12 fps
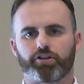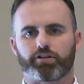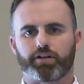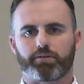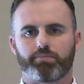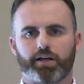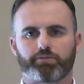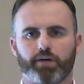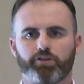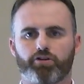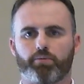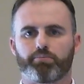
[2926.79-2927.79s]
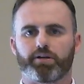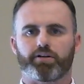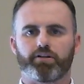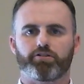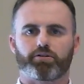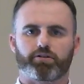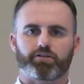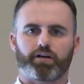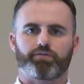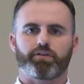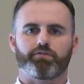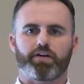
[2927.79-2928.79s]
it makes my job a bit easier because I have
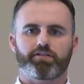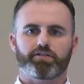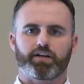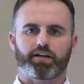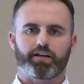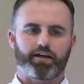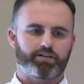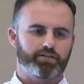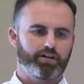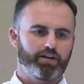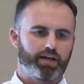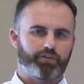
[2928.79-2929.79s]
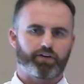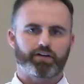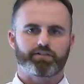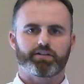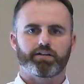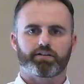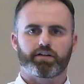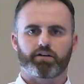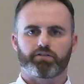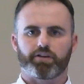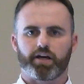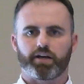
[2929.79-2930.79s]
to investigate less if I can see it there
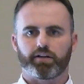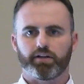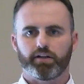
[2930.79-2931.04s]
and then.